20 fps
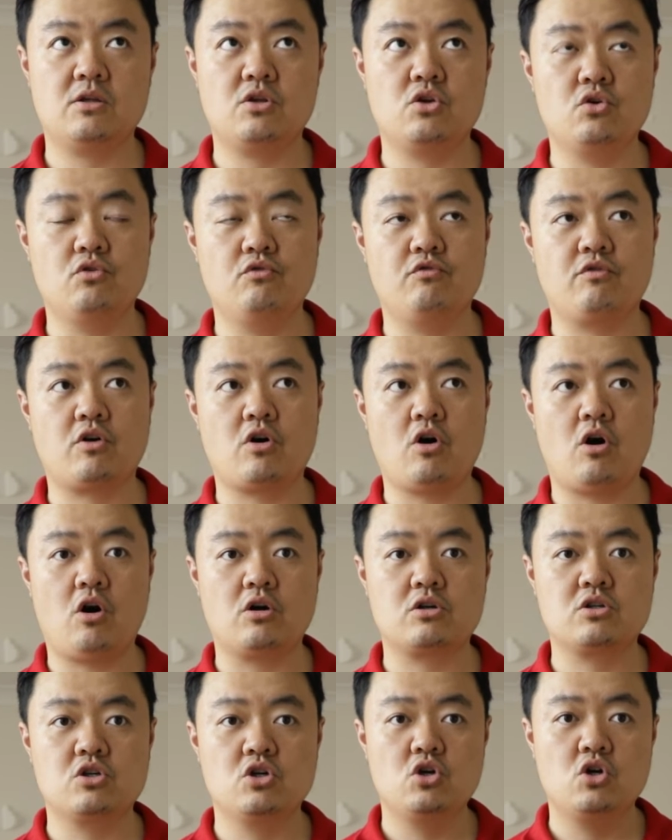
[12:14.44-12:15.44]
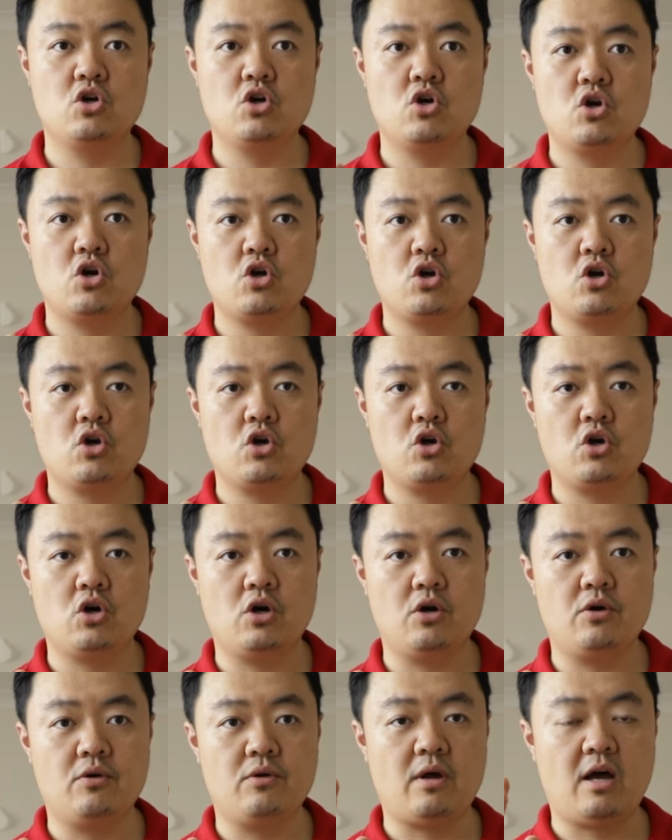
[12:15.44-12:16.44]
You've got
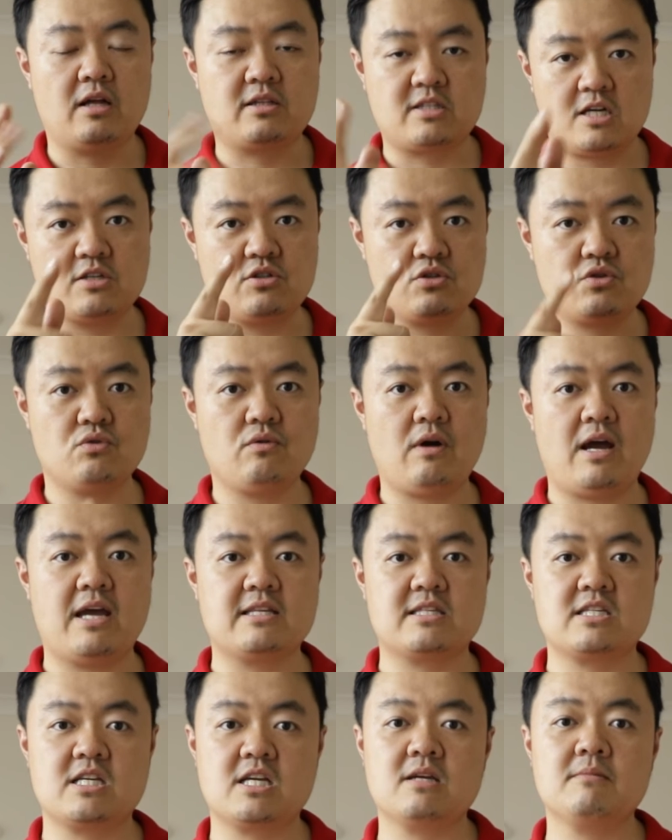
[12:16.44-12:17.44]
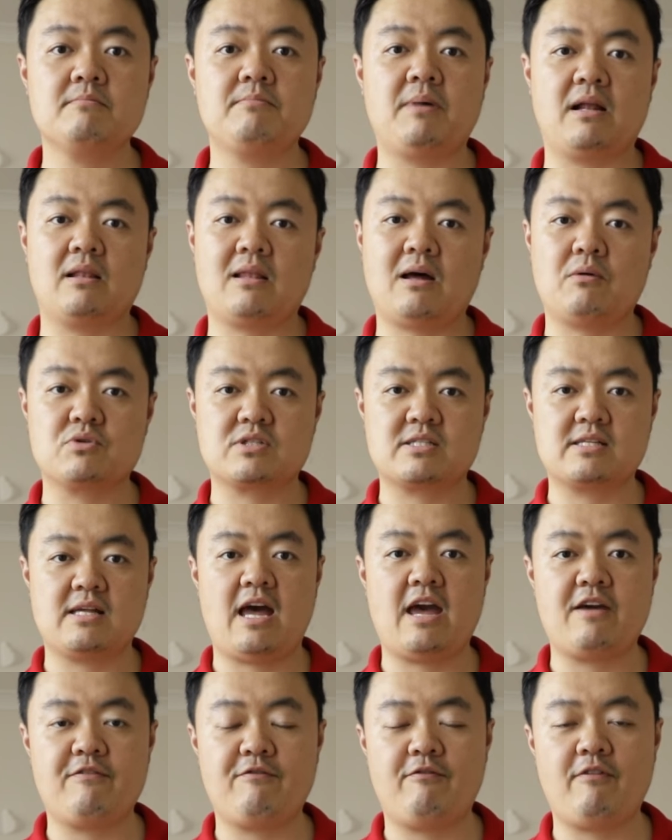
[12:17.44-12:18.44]
a 10-18, but that was
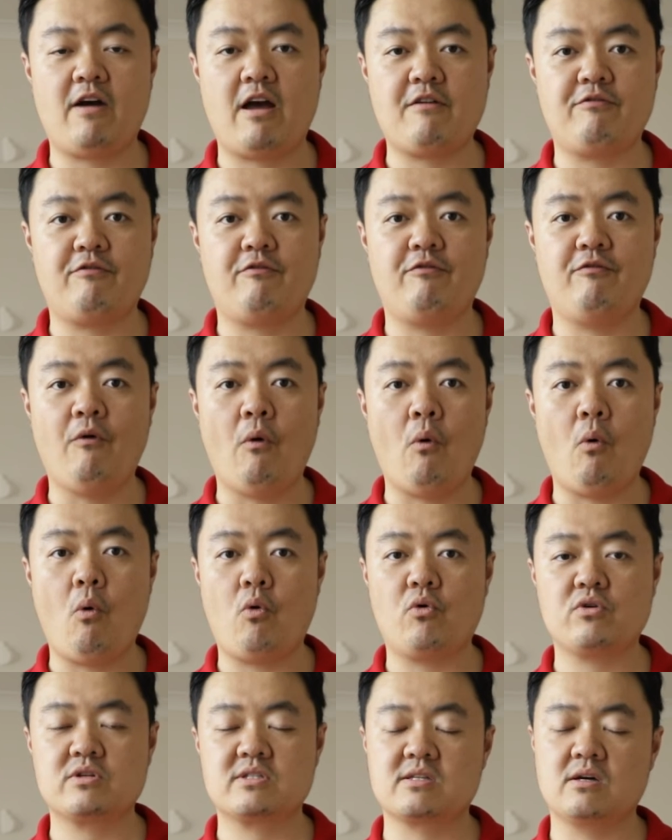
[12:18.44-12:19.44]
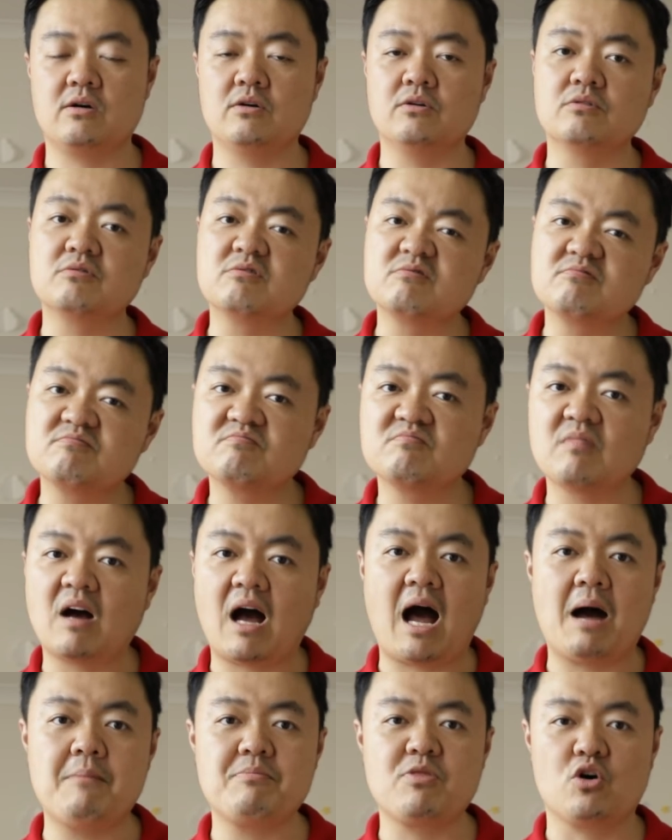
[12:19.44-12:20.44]
F4, so
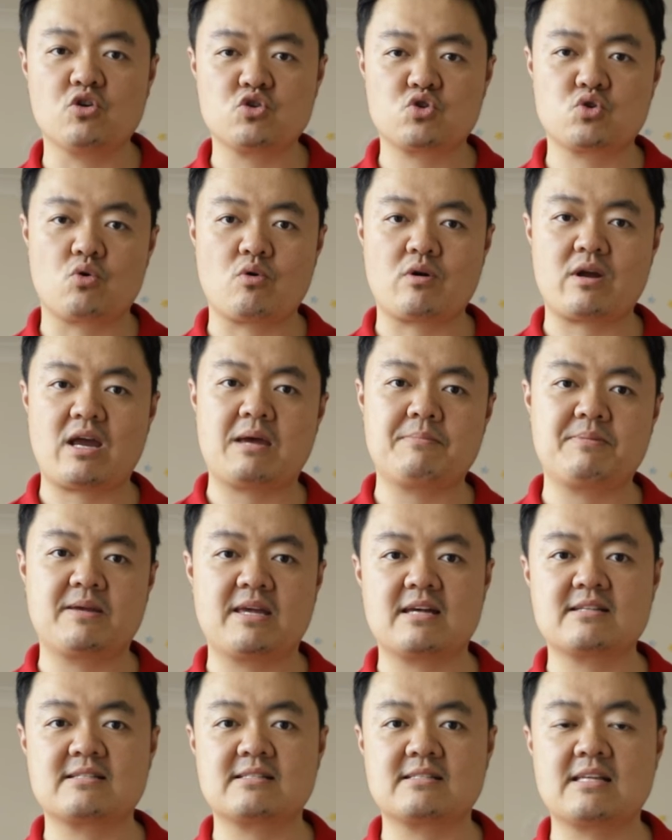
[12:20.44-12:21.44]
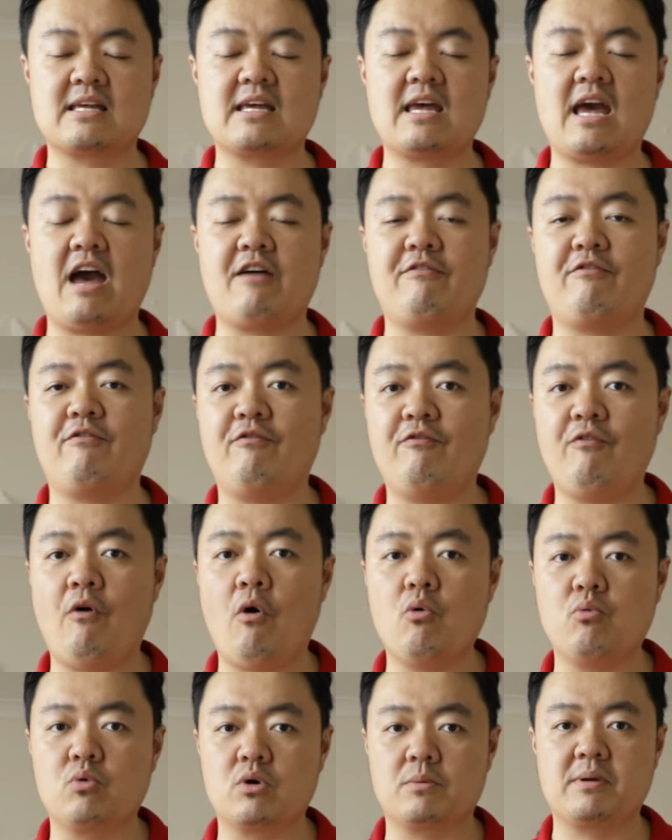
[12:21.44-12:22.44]
I'm not sure APS-C
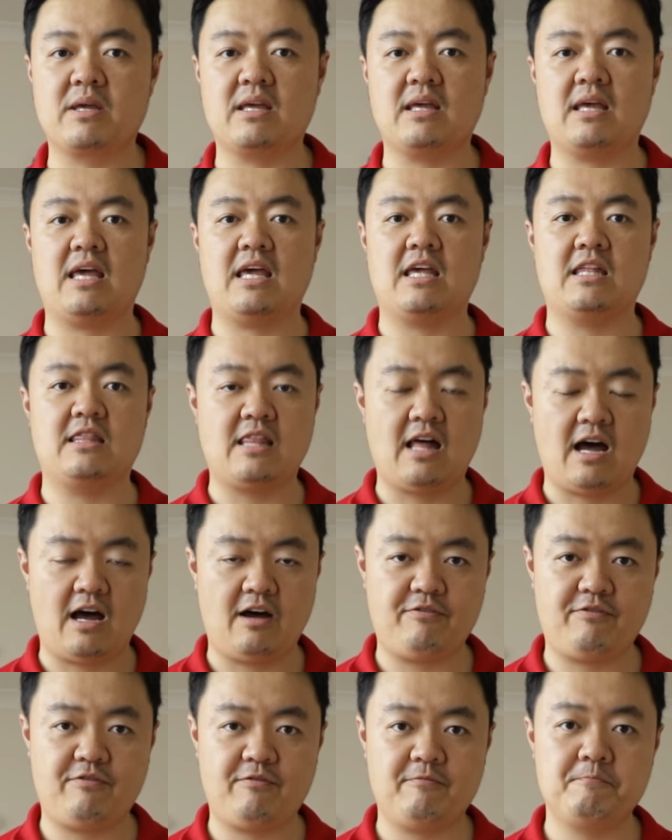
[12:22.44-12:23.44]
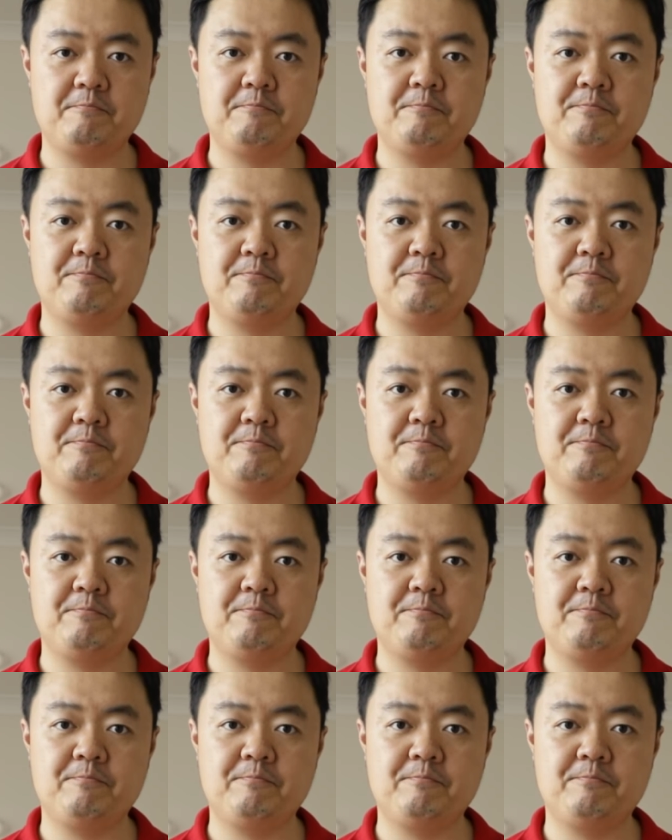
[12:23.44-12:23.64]
F4 would be enough,